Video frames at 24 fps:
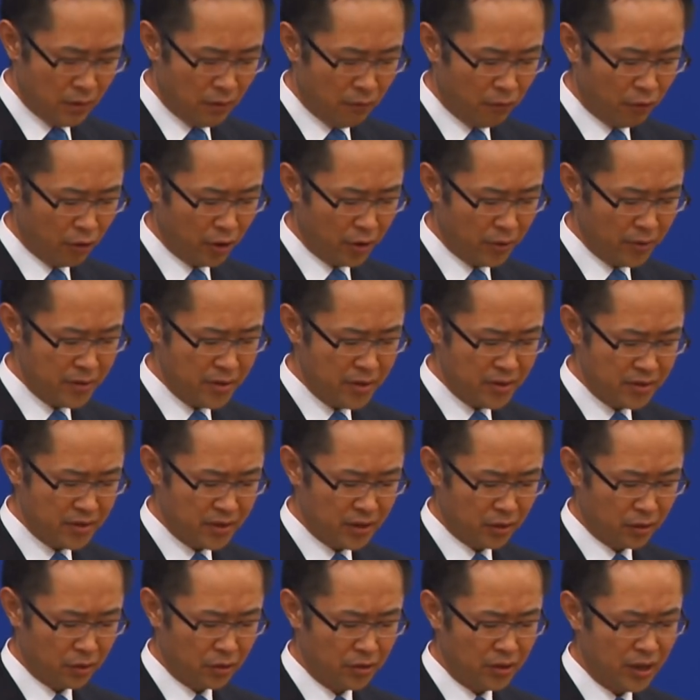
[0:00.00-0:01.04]
following
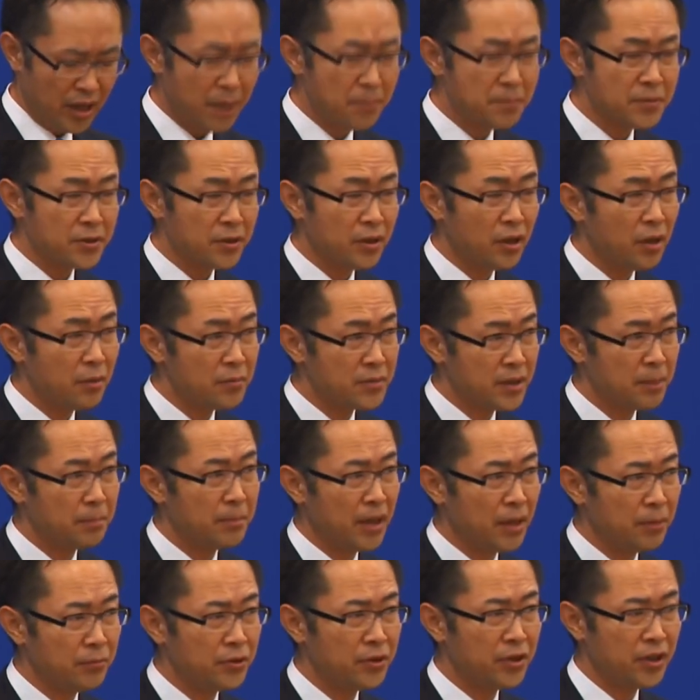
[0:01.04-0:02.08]
the collapse of the
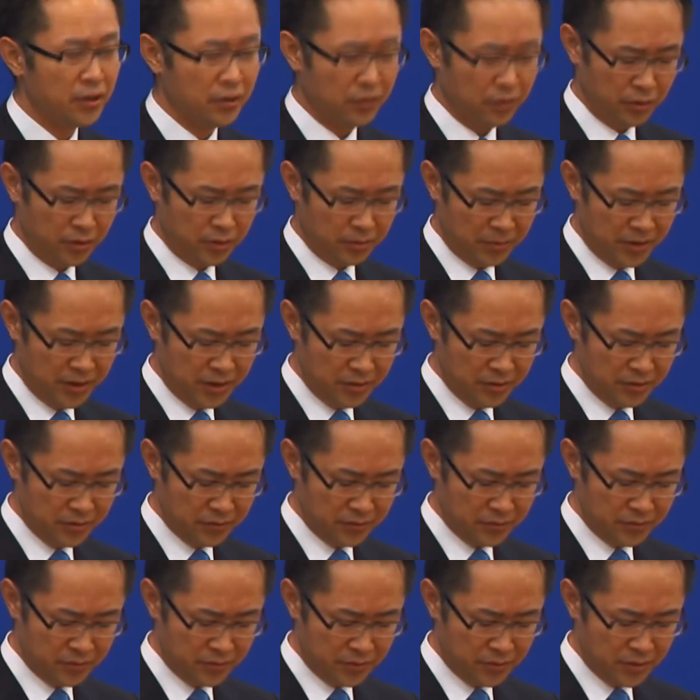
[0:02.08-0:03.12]
bubble economy,
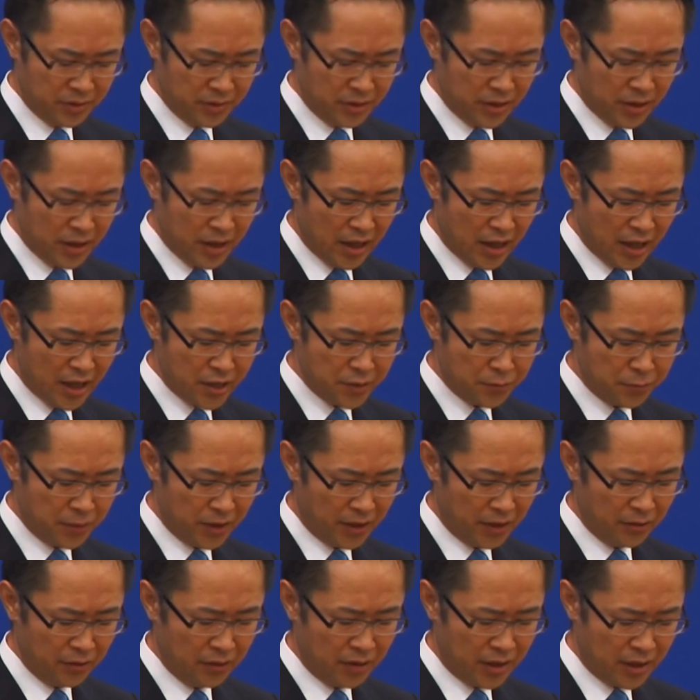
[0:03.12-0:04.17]
as
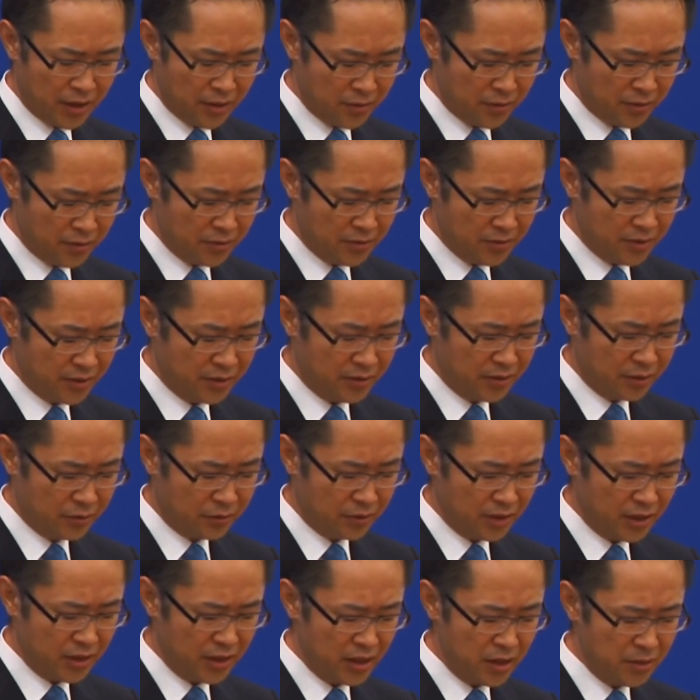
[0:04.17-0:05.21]
well as the
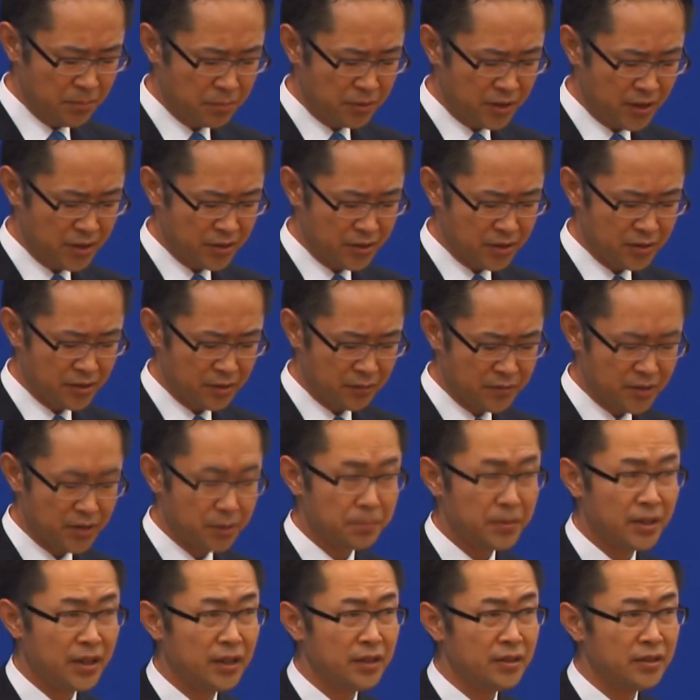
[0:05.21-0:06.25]
declining presence of
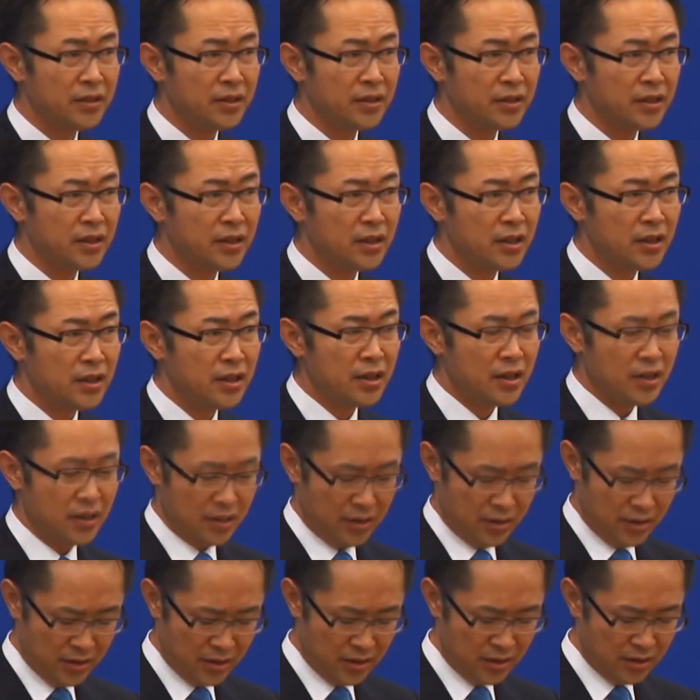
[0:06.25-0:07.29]
Japan
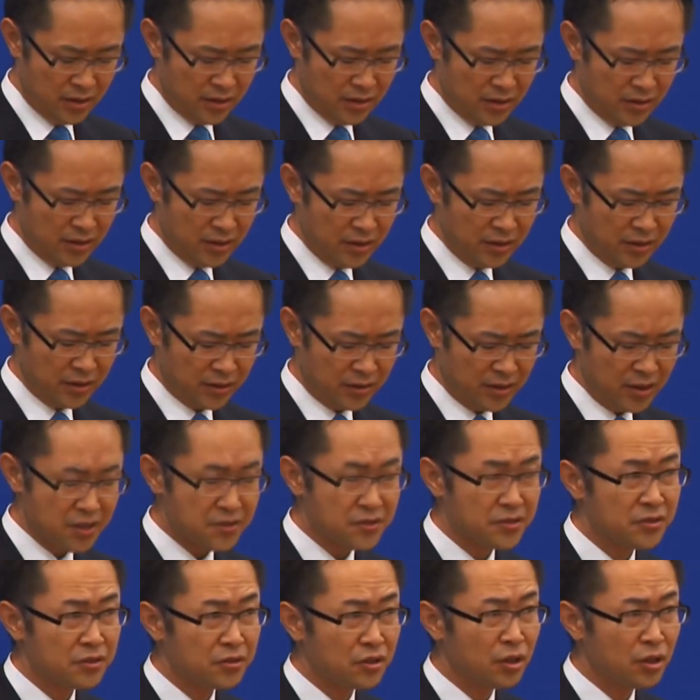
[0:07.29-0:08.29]
in the international